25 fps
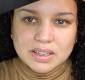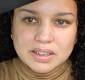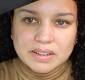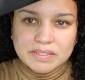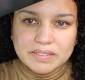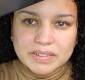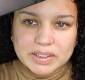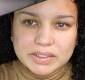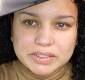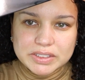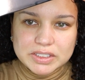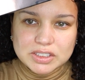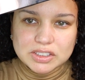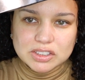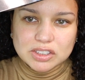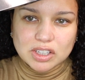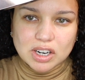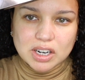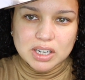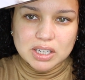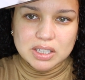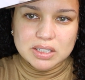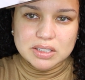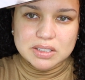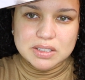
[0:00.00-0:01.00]
Very
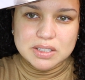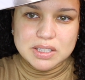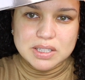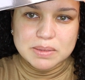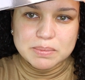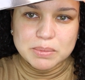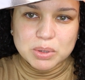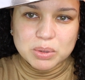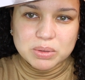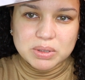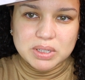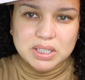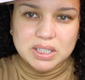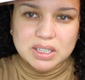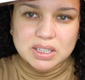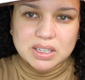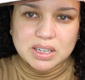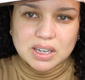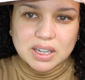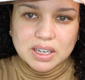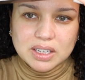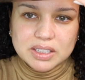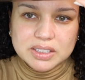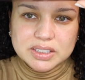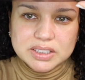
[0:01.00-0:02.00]
dark smoky
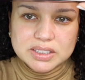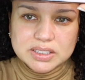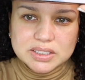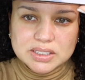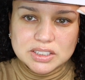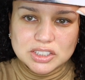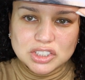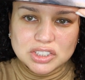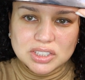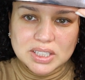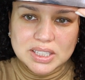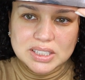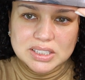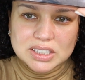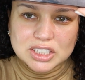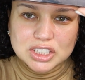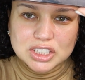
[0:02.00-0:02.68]
colors, trying to